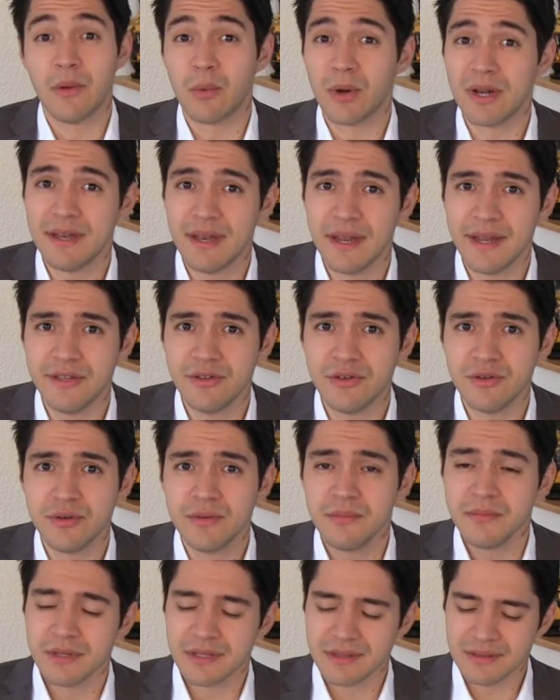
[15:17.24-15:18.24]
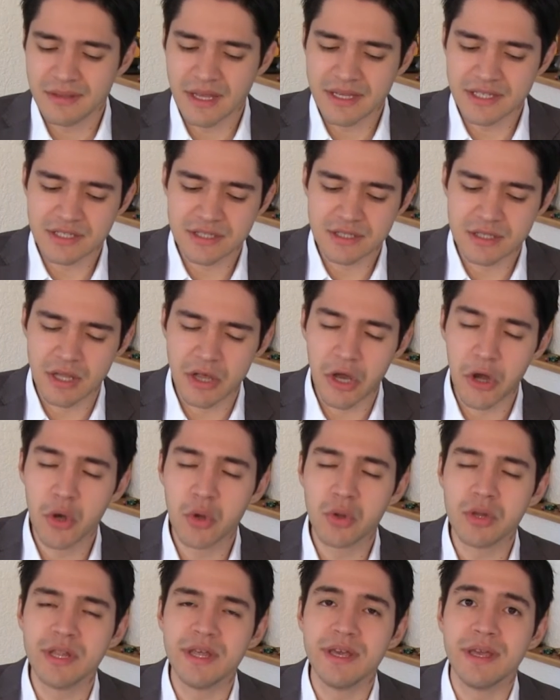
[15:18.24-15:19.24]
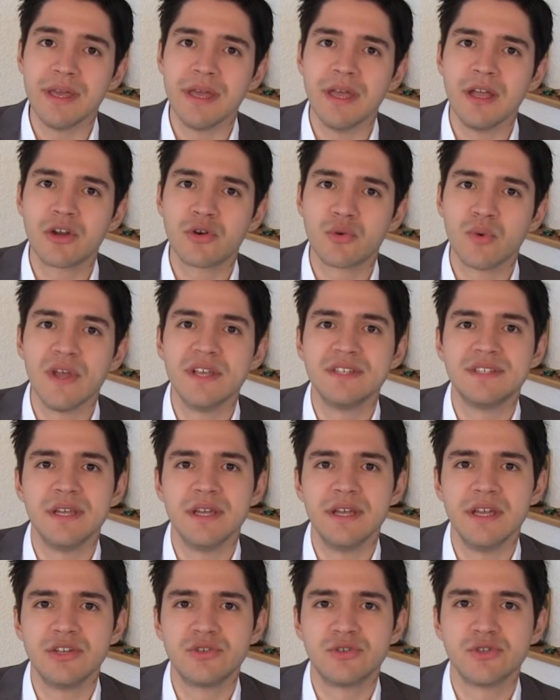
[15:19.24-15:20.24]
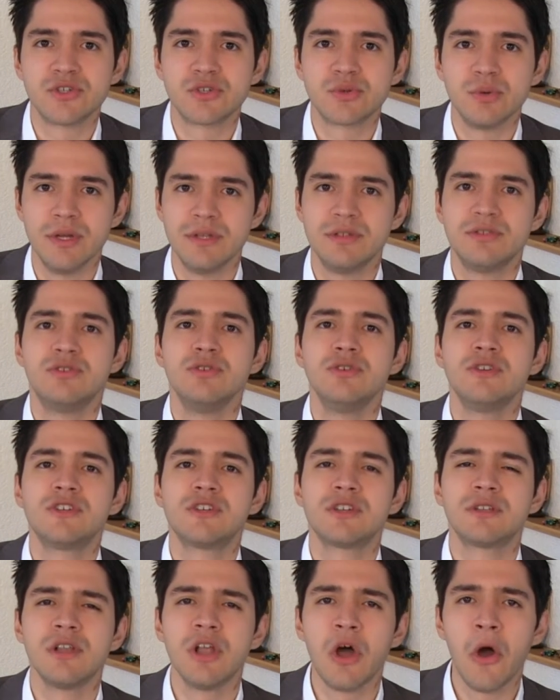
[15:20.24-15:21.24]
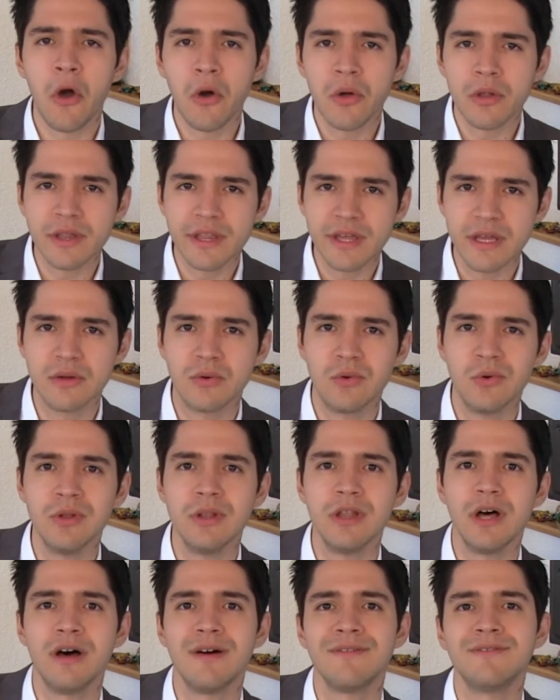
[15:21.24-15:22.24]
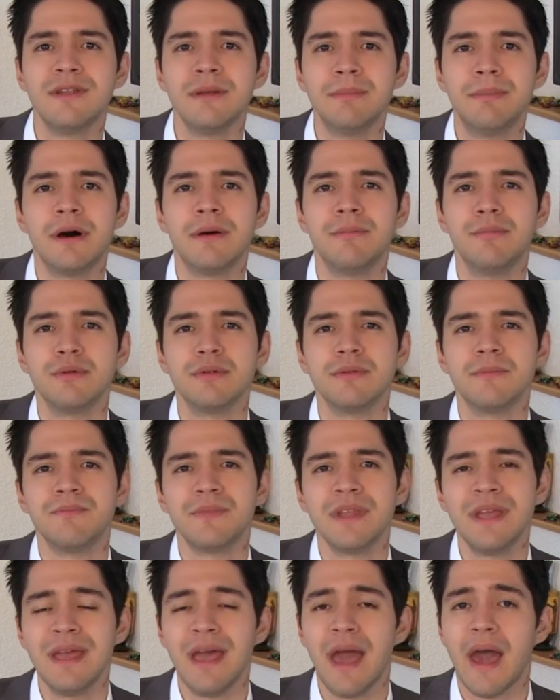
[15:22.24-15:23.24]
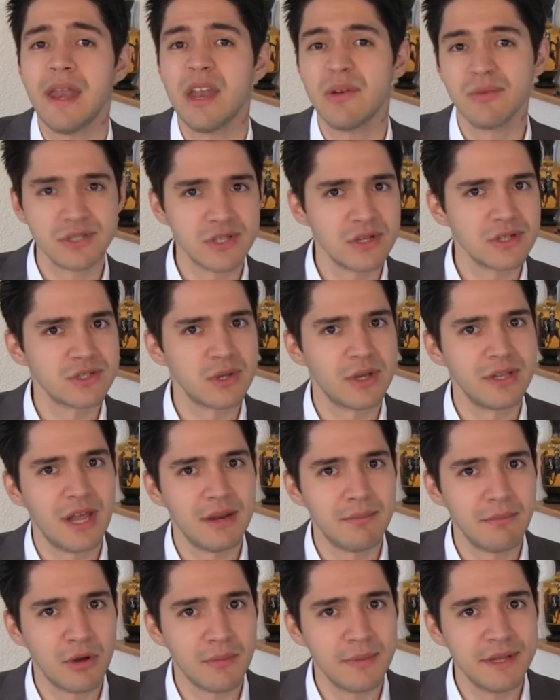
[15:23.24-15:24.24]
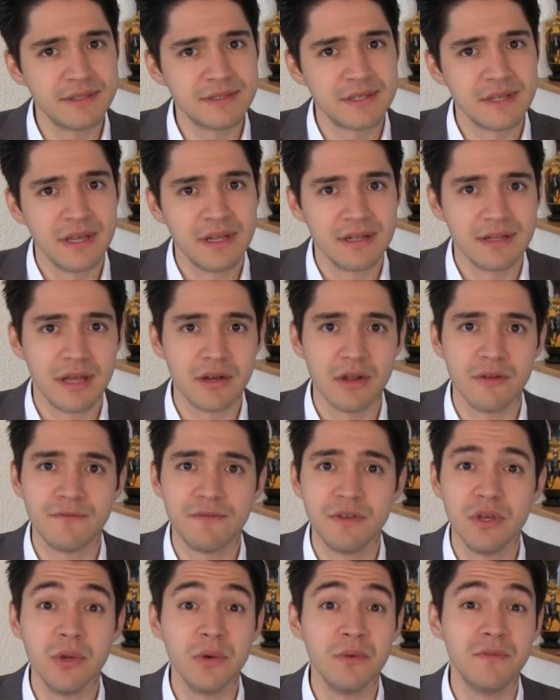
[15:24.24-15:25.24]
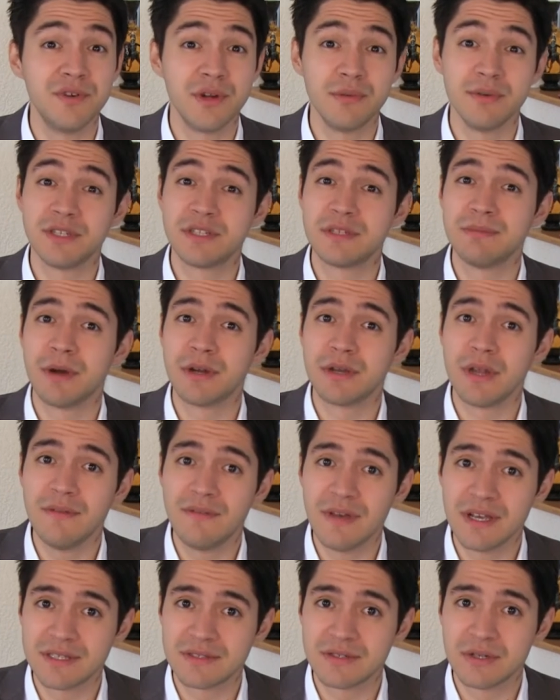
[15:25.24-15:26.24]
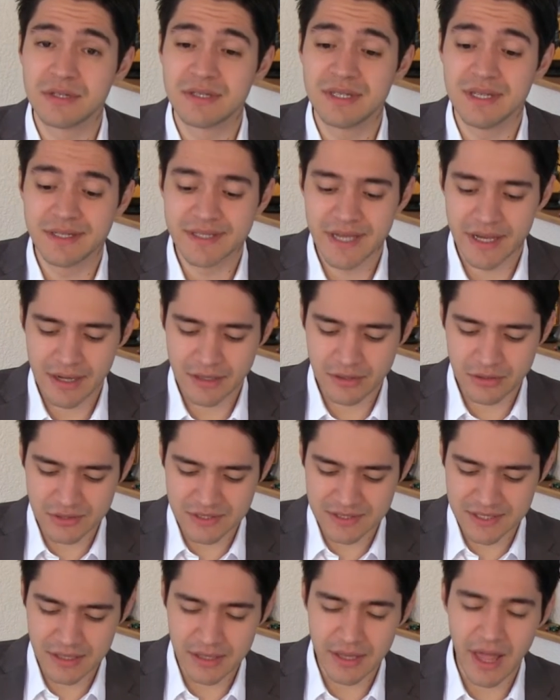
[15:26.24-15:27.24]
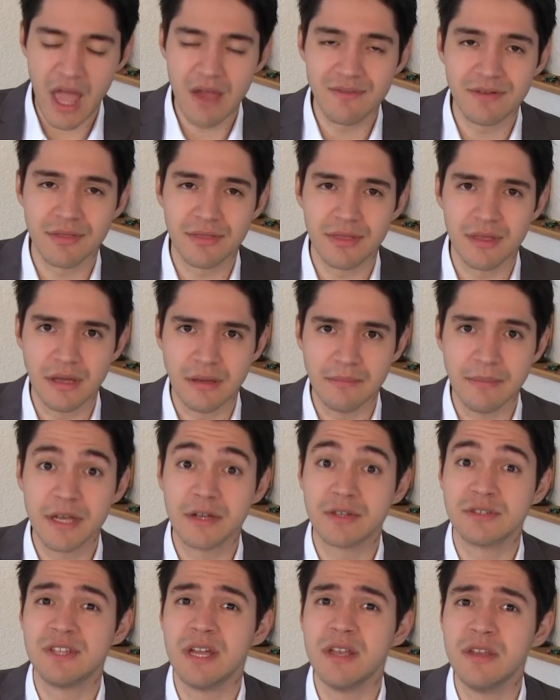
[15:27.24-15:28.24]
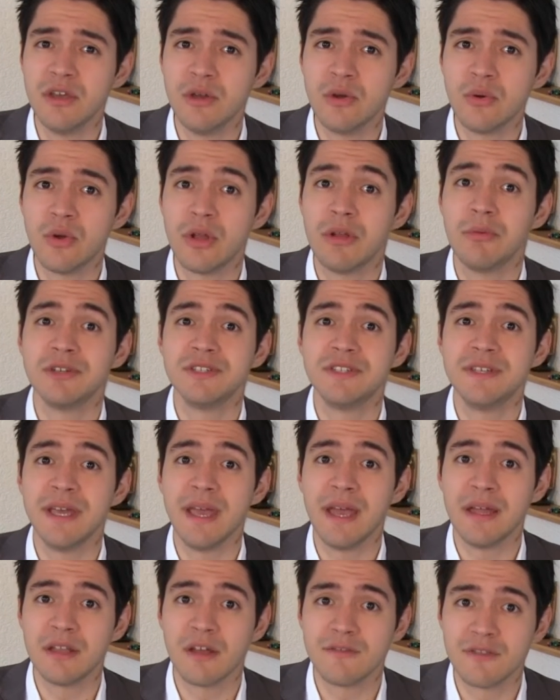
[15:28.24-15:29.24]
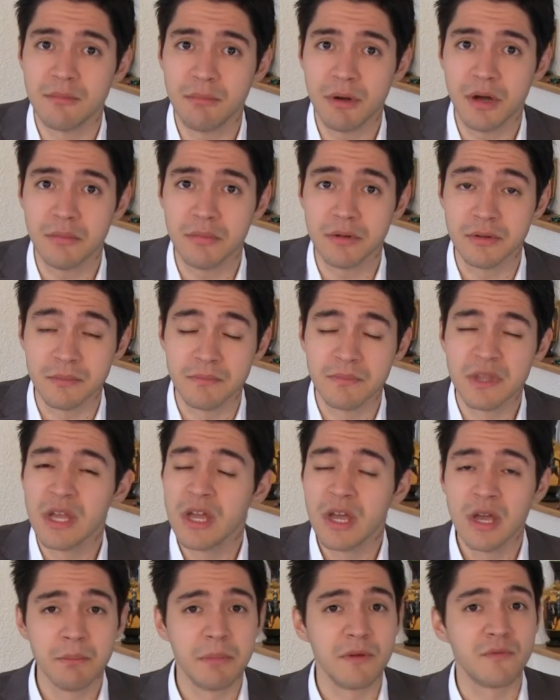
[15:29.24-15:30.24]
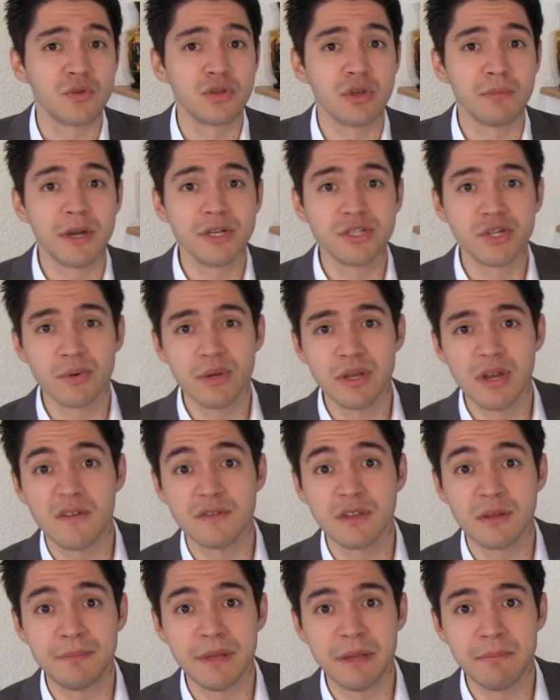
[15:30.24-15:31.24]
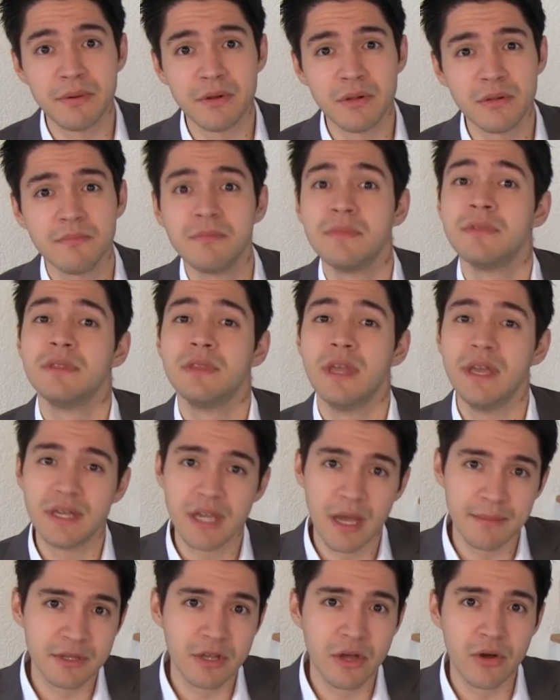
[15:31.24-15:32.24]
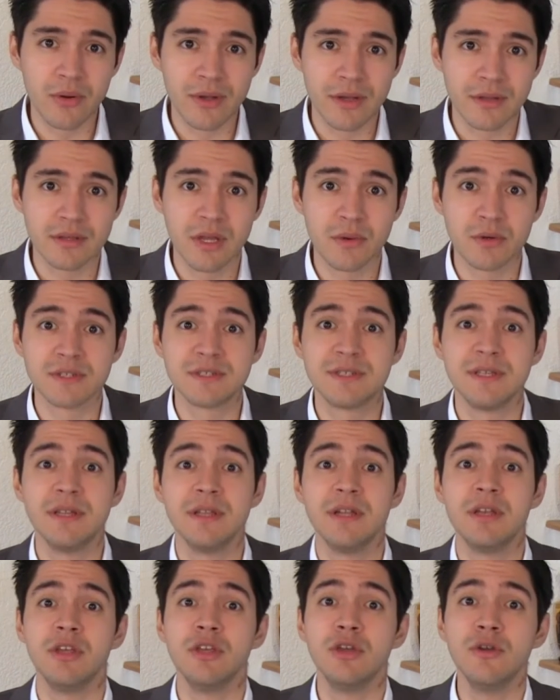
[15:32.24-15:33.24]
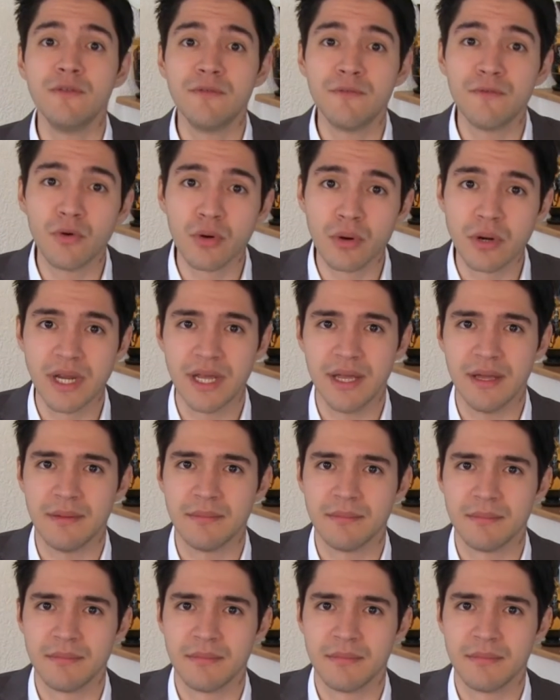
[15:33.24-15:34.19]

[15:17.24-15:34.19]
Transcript: And what did they do? They slowly increased the interest rate to slowly cool off the bubble. And it was also at that moment that a few very smart investors decided to sell everything because they knew it was the end of the bubble. But for the majority of the people, they kept going. They were still in euphoria.